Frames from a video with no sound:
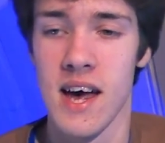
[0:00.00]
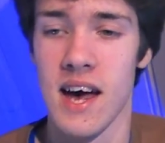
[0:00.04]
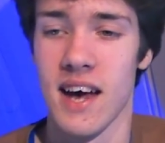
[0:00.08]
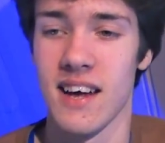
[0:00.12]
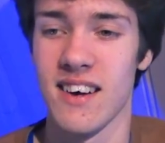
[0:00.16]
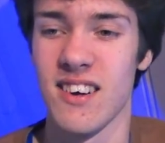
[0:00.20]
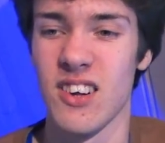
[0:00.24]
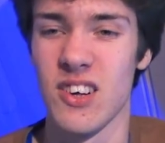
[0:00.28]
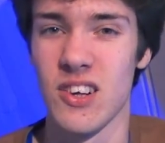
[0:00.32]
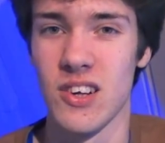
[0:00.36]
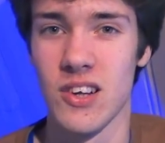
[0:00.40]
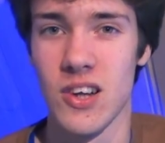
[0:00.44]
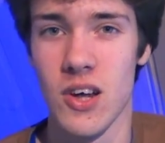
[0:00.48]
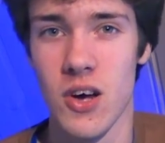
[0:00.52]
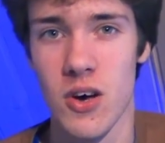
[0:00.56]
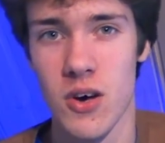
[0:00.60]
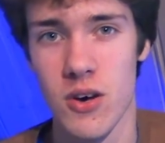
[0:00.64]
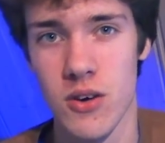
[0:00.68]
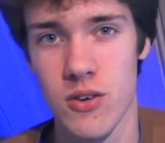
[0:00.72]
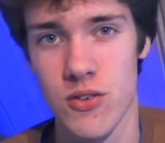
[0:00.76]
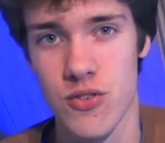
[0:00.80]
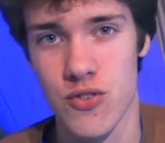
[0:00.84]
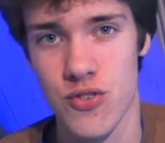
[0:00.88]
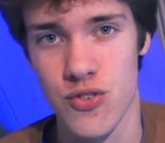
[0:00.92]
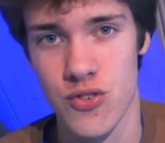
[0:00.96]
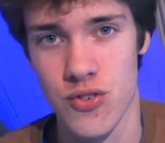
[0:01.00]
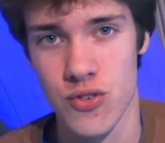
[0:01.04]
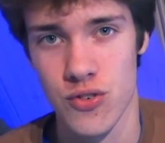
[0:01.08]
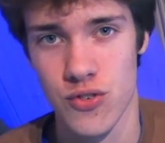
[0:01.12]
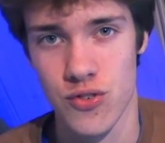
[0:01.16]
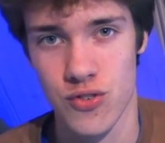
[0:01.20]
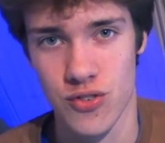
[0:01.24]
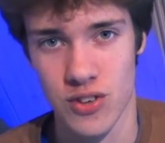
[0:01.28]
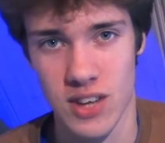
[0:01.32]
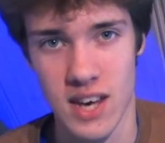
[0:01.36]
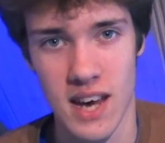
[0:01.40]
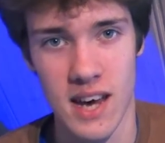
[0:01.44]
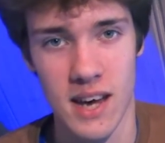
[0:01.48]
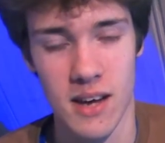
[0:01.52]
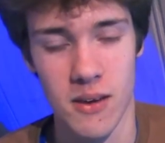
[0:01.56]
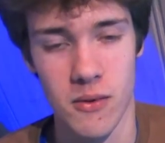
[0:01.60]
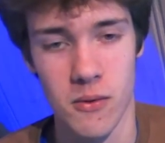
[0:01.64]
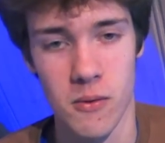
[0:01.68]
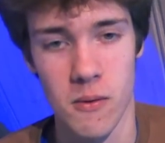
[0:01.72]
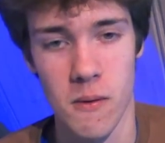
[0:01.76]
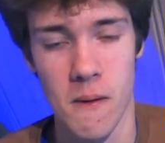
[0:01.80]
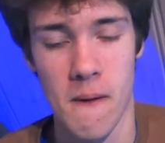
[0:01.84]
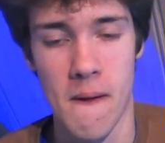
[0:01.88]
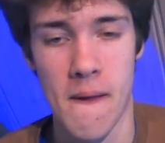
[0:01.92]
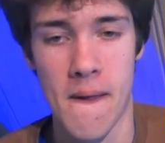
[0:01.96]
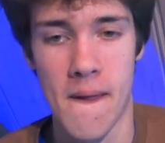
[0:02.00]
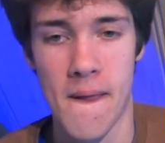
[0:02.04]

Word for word: At a large scale,